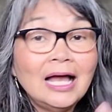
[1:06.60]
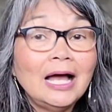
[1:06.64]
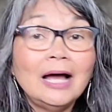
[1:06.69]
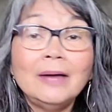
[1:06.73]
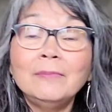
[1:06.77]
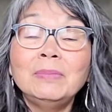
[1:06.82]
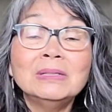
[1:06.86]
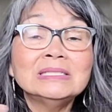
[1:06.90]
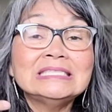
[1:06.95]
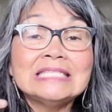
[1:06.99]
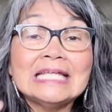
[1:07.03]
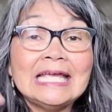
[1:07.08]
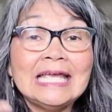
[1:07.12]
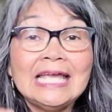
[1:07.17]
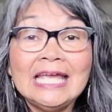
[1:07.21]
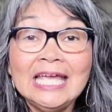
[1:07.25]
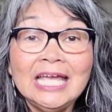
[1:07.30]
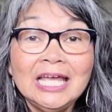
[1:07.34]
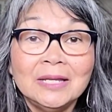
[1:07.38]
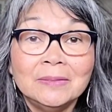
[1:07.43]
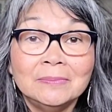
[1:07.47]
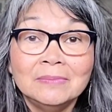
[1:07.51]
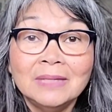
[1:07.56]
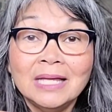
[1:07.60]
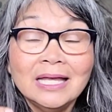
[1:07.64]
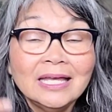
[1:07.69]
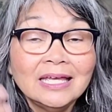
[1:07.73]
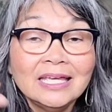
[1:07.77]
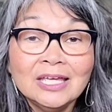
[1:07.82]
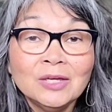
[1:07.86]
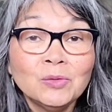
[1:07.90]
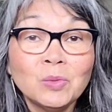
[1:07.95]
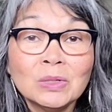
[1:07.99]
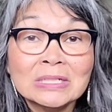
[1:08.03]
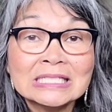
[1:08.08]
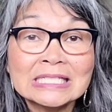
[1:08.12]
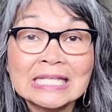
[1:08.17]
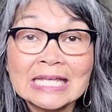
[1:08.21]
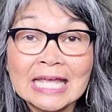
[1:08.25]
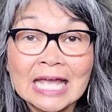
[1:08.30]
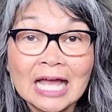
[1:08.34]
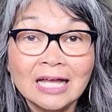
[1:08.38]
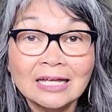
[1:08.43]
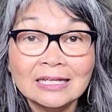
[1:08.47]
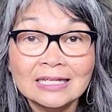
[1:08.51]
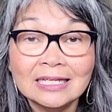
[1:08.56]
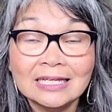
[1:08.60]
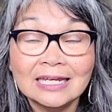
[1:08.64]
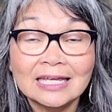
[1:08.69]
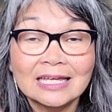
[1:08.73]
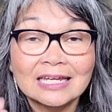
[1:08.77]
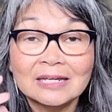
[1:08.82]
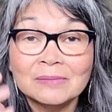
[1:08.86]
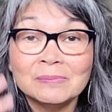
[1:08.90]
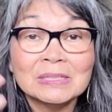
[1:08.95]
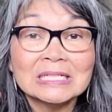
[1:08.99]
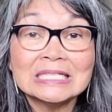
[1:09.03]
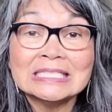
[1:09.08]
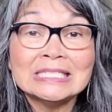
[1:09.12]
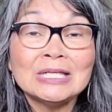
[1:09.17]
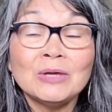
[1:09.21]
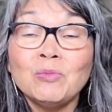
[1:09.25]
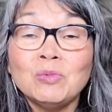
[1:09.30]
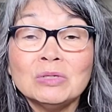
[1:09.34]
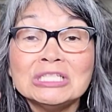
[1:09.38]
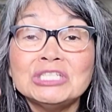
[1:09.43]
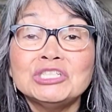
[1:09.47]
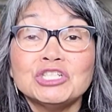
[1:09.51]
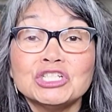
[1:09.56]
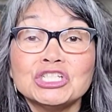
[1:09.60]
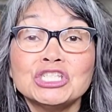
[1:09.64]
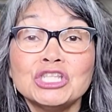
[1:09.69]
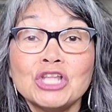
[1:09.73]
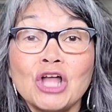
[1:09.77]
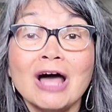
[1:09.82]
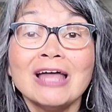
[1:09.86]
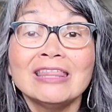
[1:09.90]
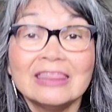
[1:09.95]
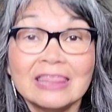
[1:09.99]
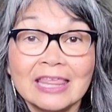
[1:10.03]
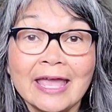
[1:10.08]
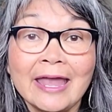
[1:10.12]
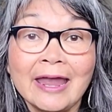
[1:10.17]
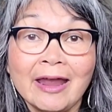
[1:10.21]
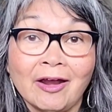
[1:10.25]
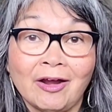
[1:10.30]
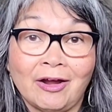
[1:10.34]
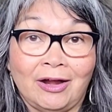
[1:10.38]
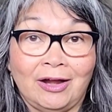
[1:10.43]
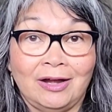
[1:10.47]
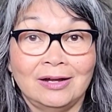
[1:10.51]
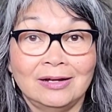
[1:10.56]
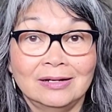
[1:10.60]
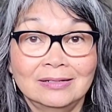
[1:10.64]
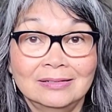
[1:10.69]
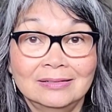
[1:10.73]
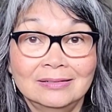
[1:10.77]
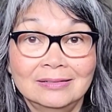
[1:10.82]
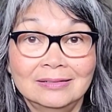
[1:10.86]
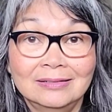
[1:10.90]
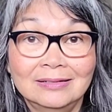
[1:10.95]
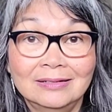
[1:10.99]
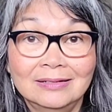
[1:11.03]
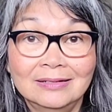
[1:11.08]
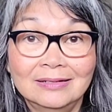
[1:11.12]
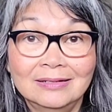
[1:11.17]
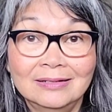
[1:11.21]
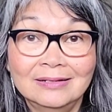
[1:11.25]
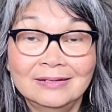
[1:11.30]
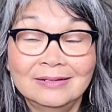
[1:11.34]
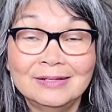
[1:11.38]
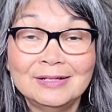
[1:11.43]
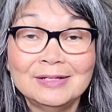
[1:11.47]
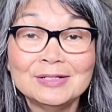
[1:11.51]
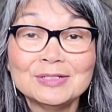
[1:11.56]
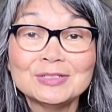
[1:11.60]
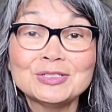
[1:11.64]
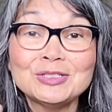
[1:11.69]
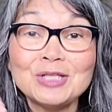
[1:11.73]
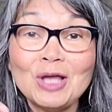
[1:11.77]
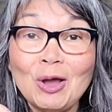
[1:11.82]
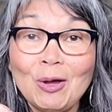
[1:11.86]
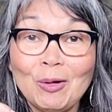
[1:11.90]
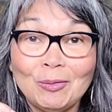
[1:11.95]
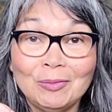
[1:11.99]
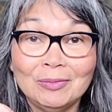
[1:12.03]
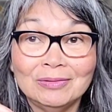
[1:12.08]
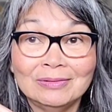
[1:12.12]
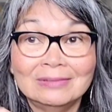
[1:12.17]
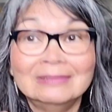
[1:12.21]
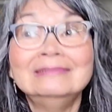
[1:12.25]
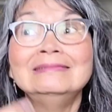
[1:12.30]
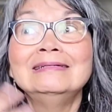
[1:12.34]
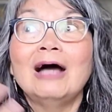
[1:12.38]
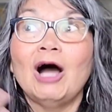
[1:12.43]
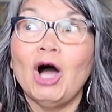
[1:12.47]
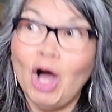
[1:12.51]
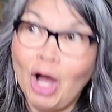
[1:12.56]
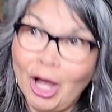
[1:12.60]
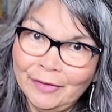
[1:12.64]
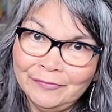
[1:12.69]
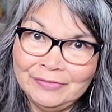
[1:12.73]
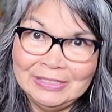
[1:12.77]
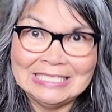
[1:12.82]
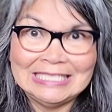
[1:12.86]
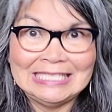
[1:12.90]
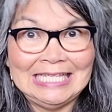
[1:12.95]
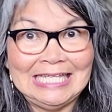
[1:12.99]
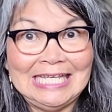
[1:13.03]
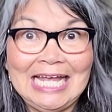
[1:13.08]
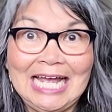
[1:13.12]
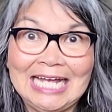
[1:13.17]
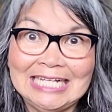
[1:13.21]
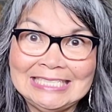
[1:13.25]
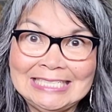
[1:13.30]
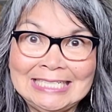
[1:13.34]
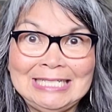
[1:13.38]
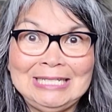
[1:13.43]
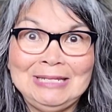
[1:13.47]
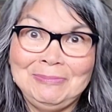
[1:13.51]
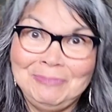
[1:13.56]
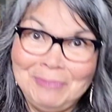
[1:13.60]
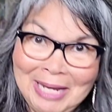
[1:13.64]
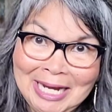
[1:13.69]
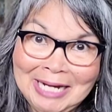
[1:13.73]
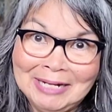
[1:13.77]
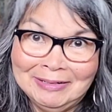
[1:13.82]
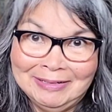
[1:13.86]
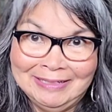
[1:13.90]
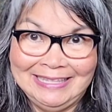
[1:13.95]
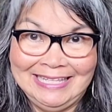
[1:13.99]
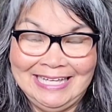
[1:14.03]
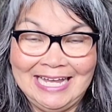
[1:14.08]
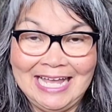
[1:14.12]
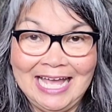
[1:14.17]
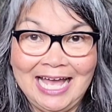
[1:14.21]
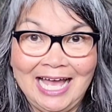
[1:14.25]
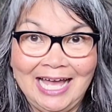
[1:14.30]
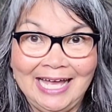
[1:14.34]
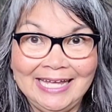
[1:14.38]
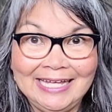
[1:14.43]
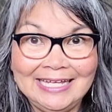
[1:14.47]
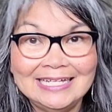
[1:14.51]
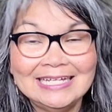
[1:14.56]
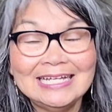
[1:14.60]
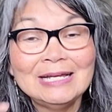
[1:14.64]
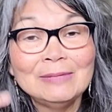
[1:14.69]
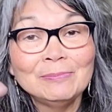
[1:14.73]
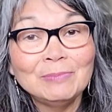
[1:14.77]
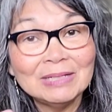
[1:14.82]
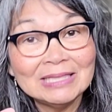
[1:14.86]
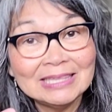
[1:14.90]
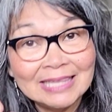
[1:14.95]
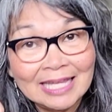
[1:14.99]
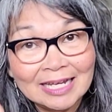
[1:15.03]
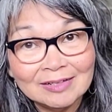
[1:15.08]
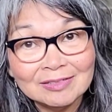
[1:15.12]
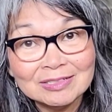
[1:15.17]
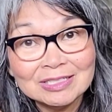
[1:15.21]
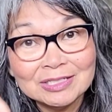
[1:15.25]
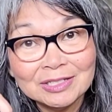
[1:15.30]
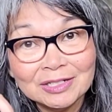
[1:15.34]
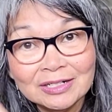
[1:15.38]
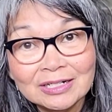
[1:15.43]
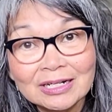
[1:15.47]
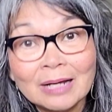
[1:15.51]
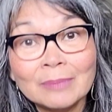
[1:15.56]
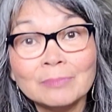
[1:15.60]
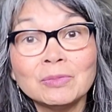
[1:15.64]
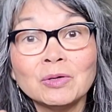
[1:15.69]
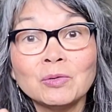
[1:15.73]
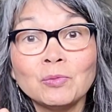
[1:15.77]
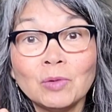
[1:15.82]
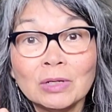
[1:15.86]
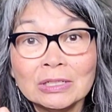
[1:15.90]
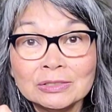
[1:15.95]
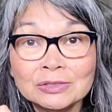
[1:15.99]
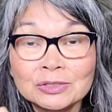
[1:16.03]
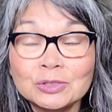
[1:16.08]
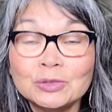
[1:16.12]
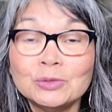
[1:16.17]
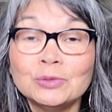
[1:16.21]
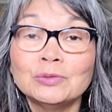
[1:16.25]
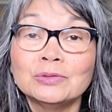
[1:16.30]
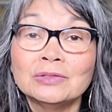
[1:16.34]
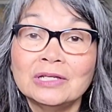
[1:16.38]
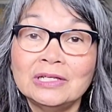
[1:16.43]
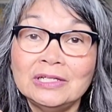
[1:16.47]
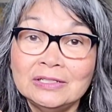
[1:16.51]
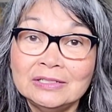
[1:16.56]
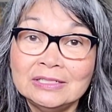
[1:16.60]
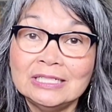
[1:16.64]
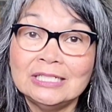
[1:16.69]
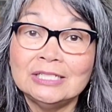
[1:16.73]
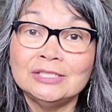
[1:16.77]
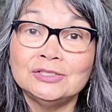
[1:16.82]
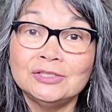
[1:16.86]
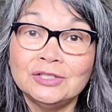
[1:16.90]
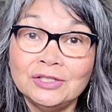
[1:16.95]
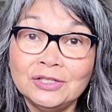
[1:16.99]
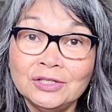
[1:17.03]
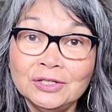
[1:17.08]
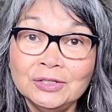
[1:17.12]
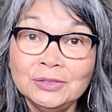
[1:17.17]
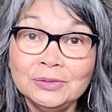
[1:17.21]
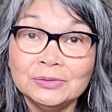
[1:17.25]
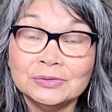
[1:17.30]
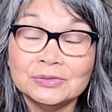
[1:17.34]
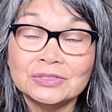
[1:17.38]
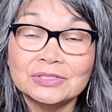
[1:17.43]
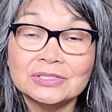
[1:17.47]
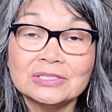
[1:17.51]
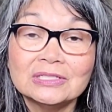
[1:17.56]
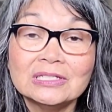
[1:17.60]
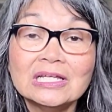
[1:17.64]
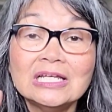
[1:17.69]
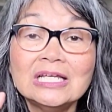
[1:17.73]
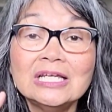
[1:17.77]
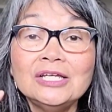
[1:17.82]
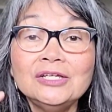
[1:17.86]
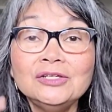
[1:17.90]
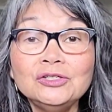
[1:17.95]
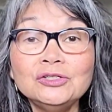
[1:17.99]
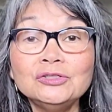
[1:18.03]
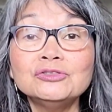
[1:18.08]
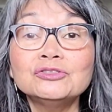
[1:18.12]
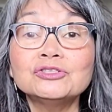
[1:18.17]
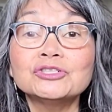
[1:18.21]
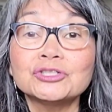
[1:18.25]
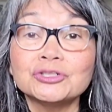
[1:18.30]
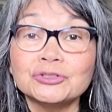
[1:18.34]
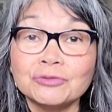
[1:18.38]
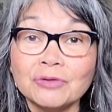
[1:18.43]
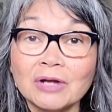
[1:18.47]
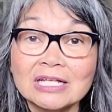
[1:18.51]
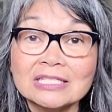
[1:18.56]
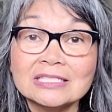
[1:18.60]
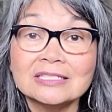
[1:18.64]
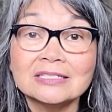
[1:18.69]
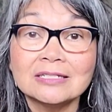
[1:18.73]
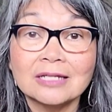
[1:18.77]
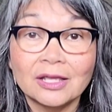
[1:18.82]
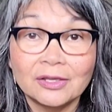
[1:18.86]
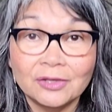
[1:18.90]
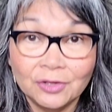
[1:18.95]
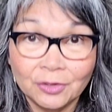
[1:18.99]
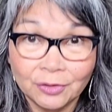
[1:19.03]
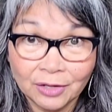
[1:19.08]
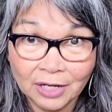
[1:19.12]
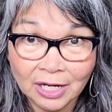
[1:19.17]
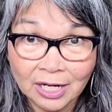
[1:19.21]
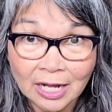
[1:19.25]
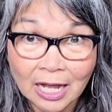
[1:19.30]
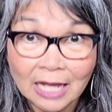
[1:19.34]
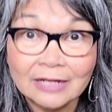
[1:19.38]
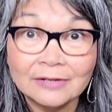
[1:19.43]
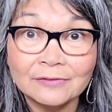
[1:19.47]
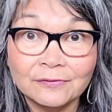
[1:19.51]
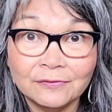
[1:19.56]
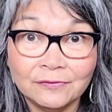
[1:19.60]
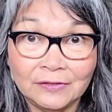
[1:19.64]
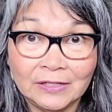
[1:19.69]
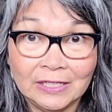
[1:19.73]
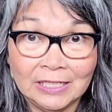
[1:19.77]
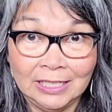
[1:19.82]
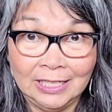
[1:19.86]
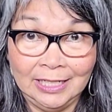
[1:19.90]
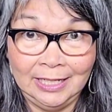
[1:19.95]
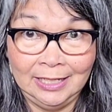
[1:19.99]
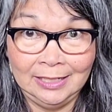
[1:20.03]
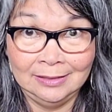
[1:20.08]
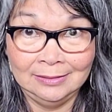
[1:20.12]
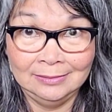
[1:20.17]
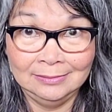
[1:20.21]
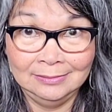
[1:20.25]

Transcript: but to him, he wasn't calculating because he was just not there. So obviously I didn't marry the guy, but there's your number 1 tool that you need to use. You trust your gut feeling.